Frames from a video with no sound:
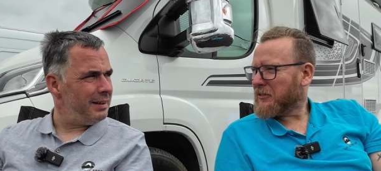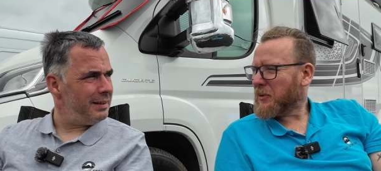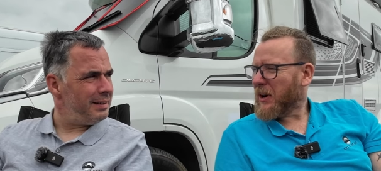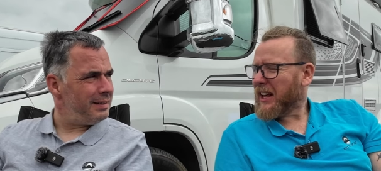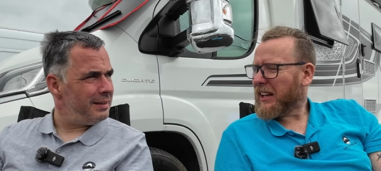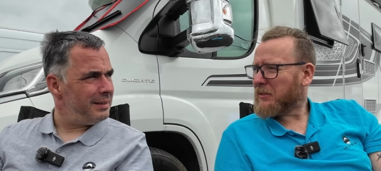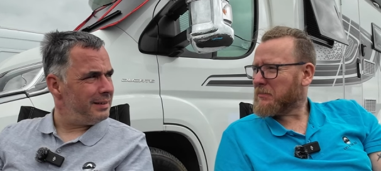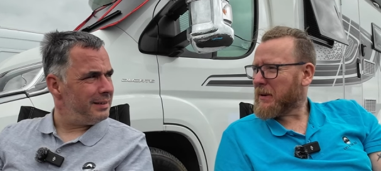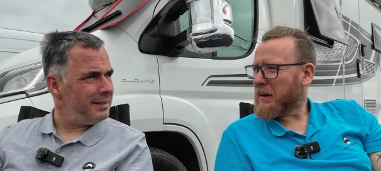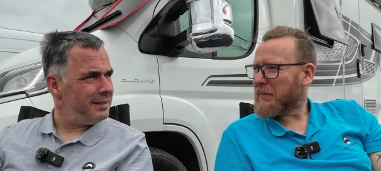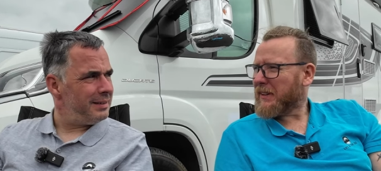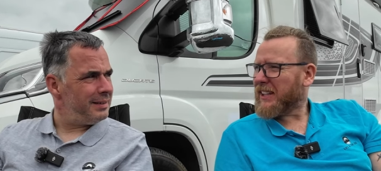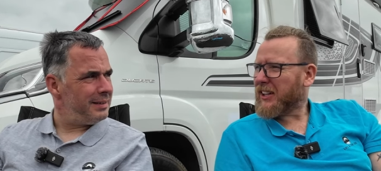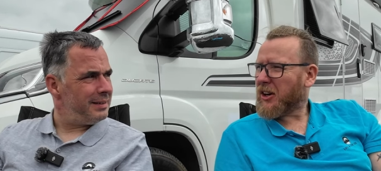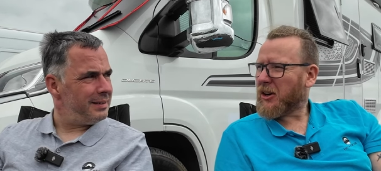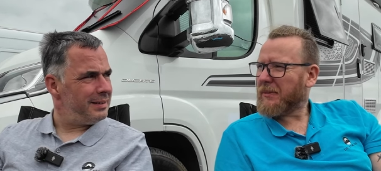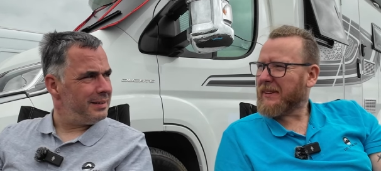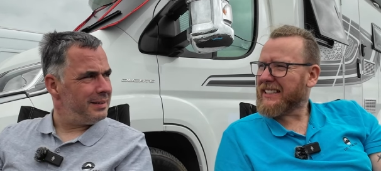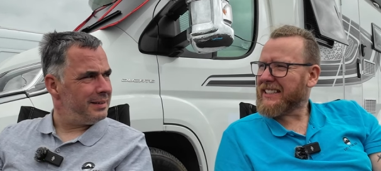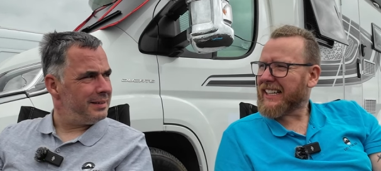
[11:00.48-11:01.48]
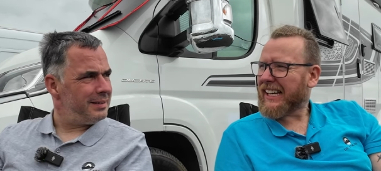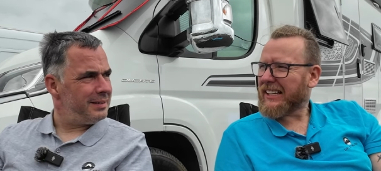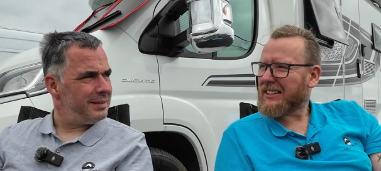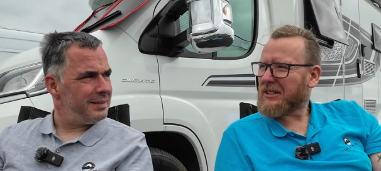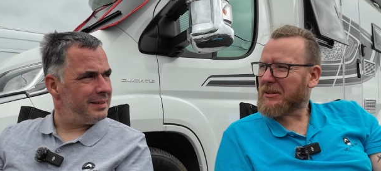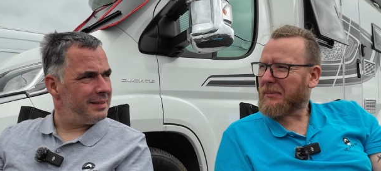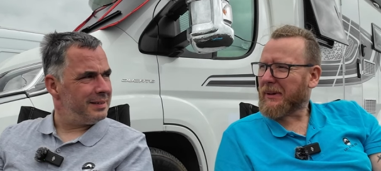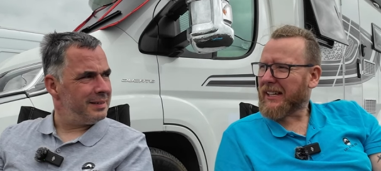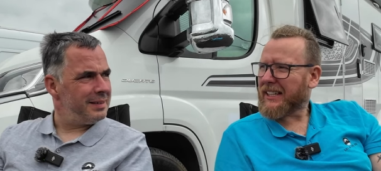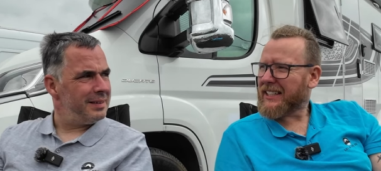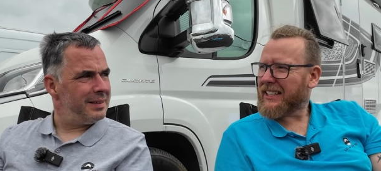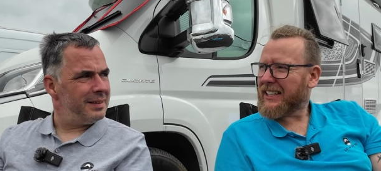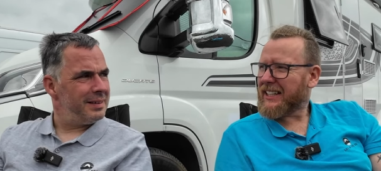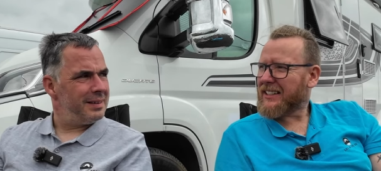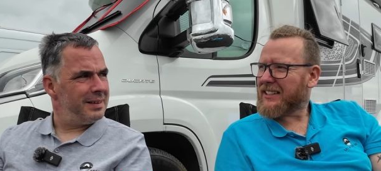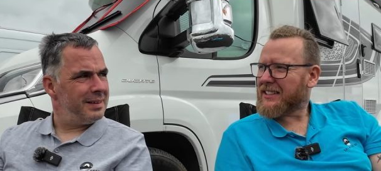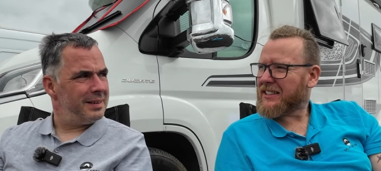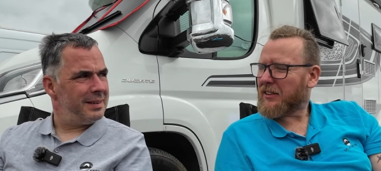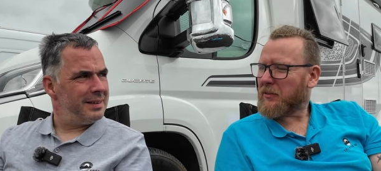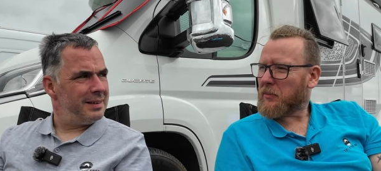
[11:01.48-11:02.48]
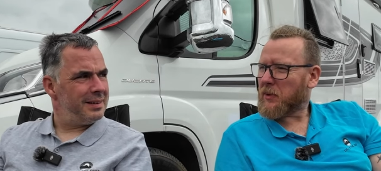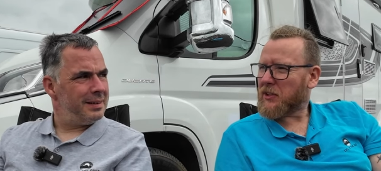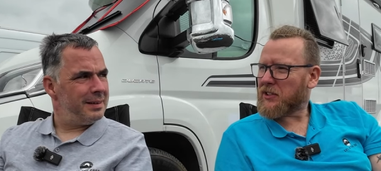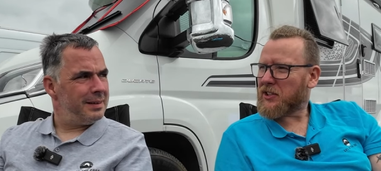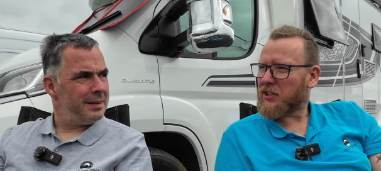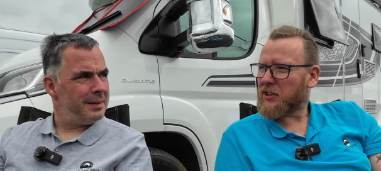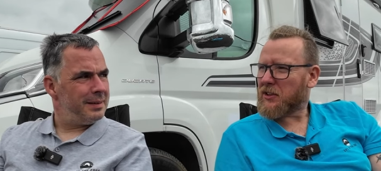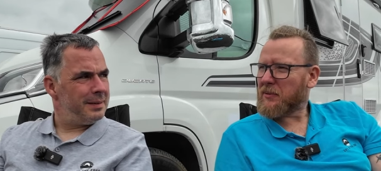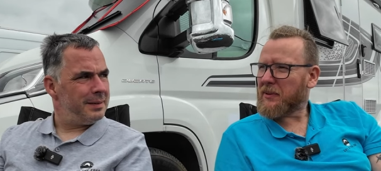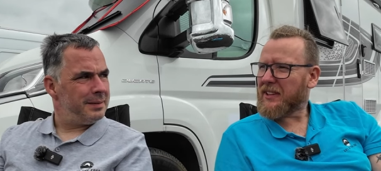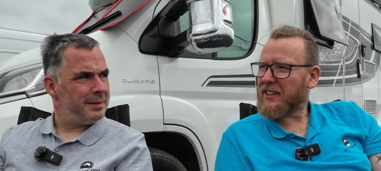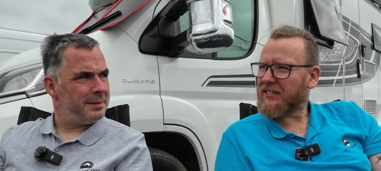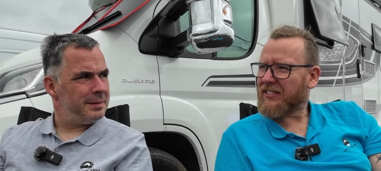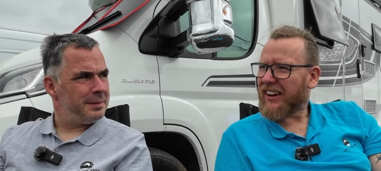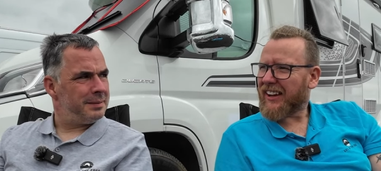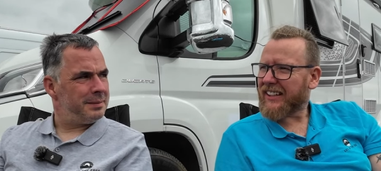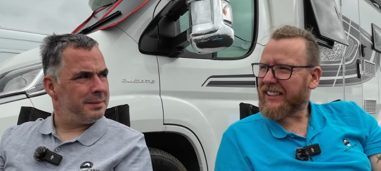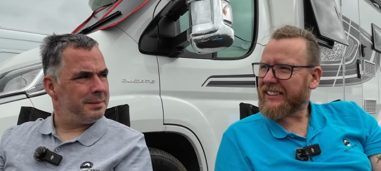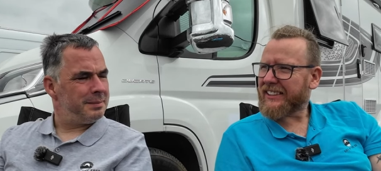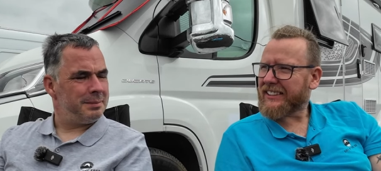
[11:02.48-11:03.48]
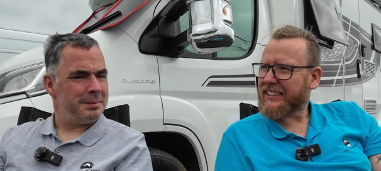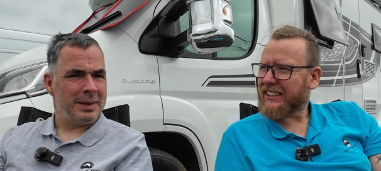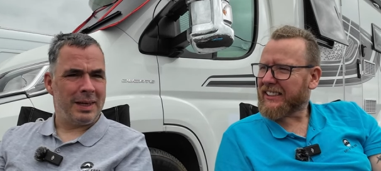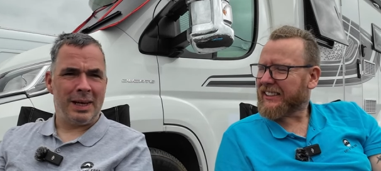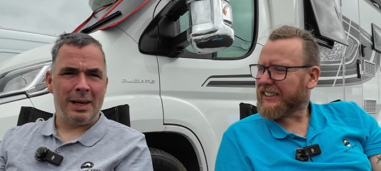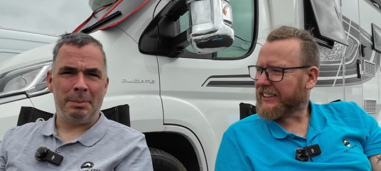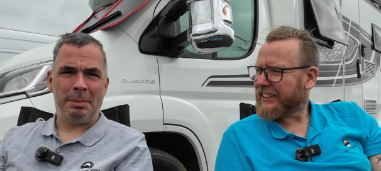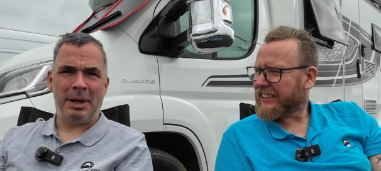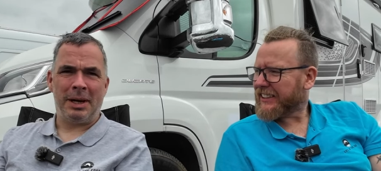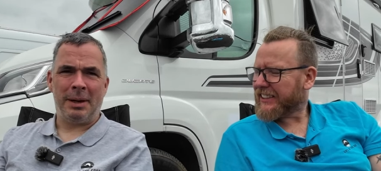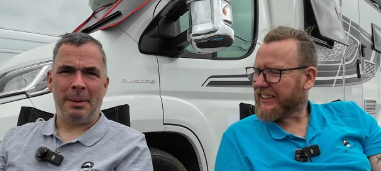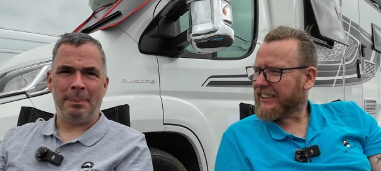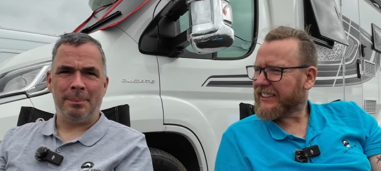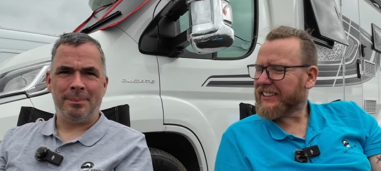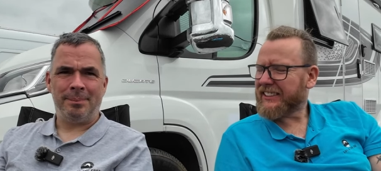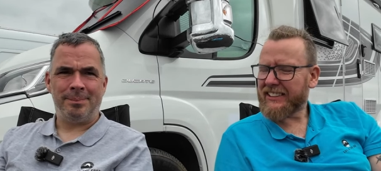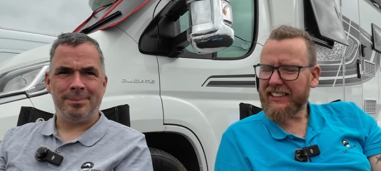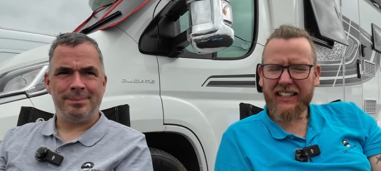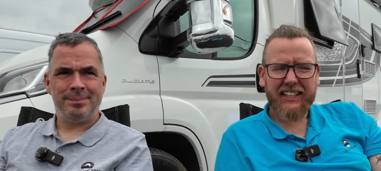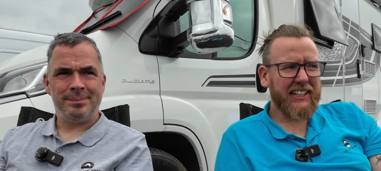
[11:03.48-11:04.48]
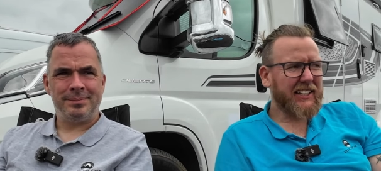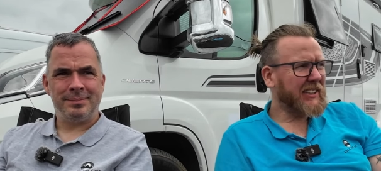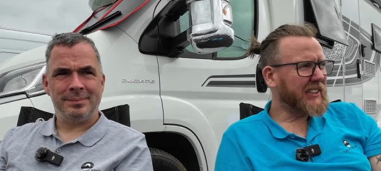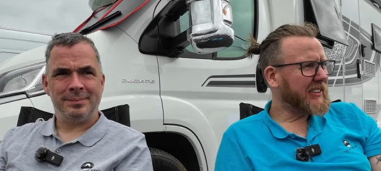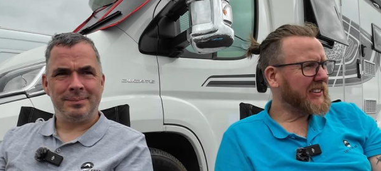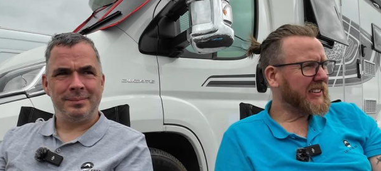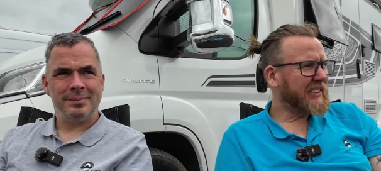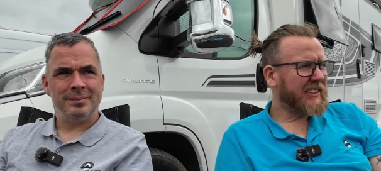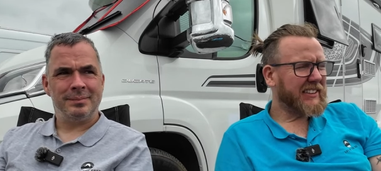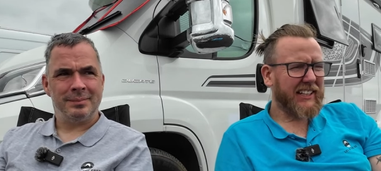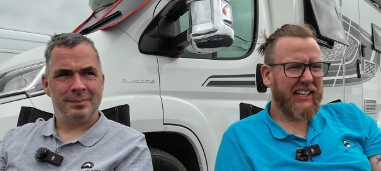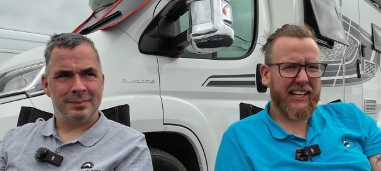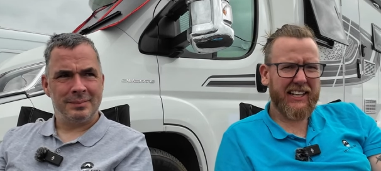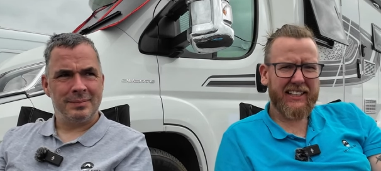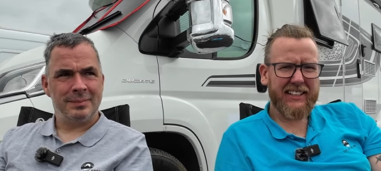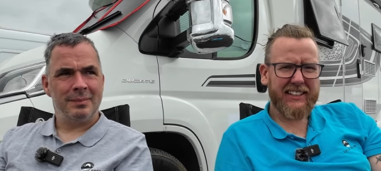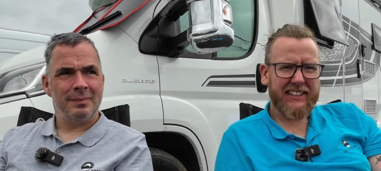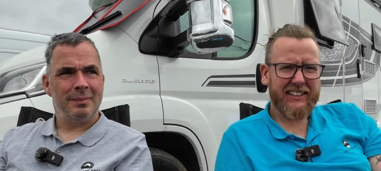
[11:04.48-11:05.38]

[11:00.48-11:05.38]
Speaker 1: Well, maybe they're coming to get some ideas on what to do with the vans. Maybe. So, yeah.